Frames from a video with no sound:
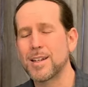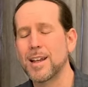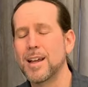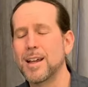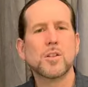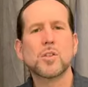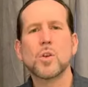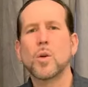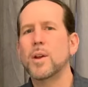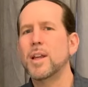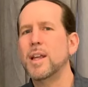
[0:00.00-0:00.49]

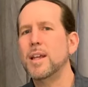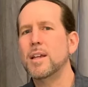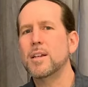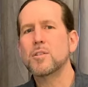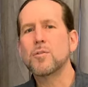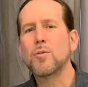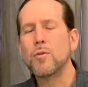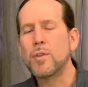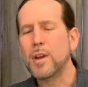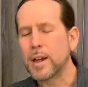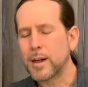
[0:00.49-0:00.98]
So he
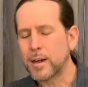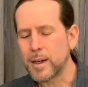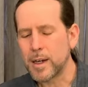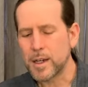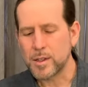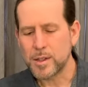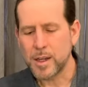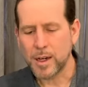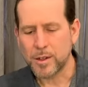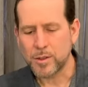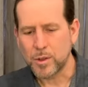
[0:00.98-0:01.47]
has
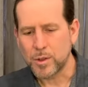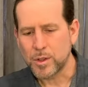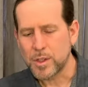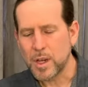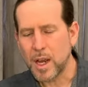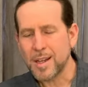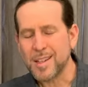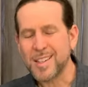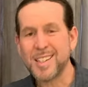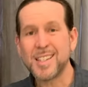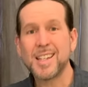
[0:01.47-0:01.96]
various
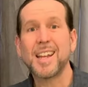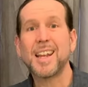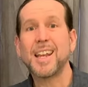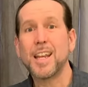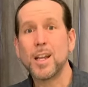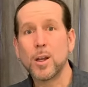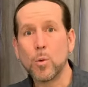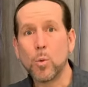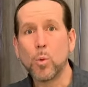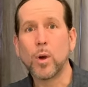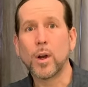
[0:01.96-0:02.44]
exercises
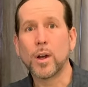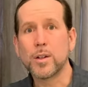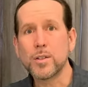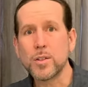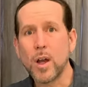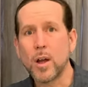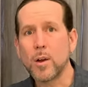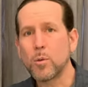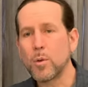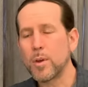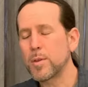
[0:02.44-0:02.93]
he
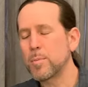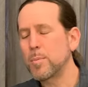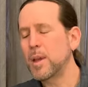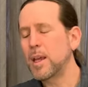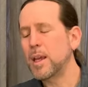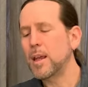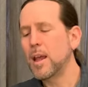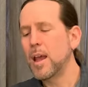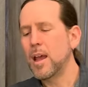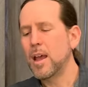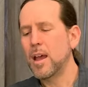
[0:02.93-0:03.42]
works on with
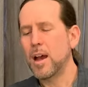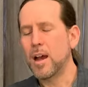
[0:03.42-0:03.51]
me,